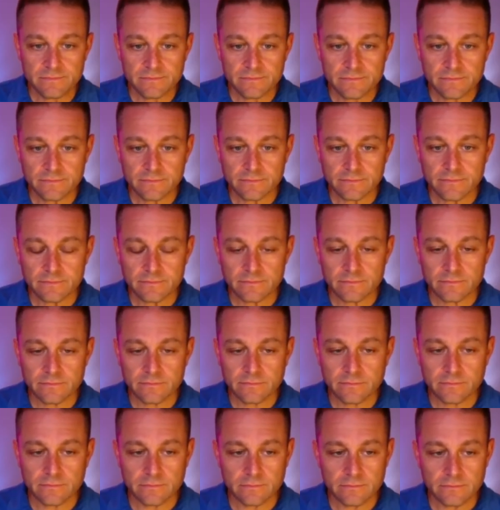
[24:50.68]

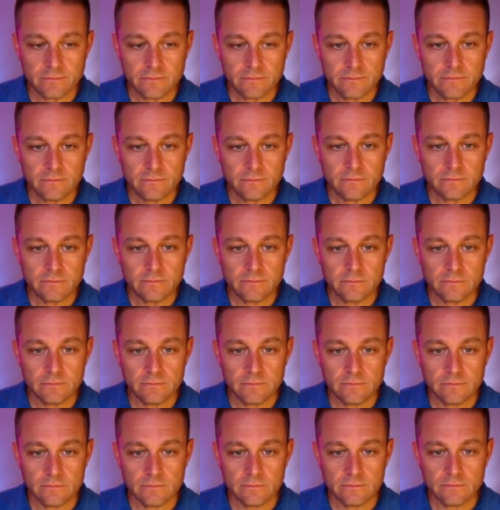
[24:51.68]

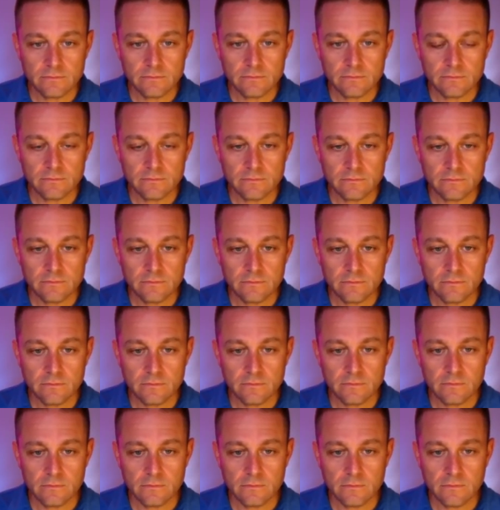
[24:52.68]

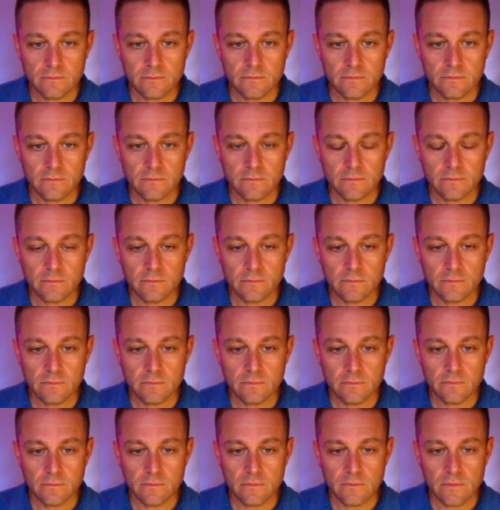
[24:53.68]

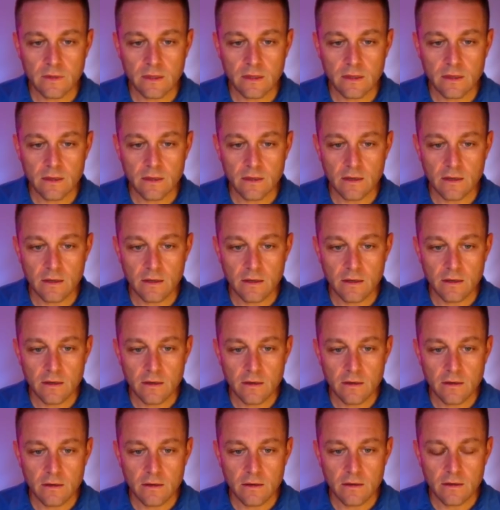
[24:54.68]

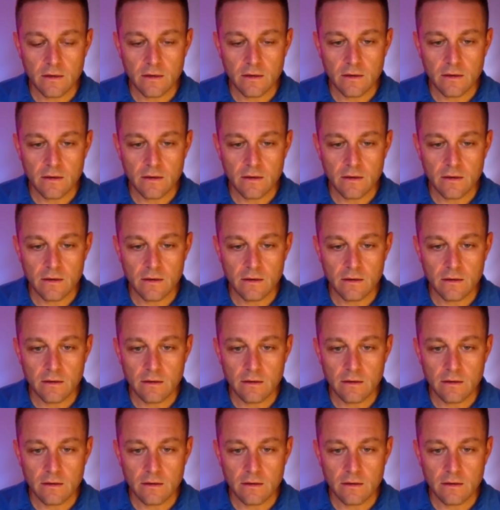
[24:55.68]
(silence)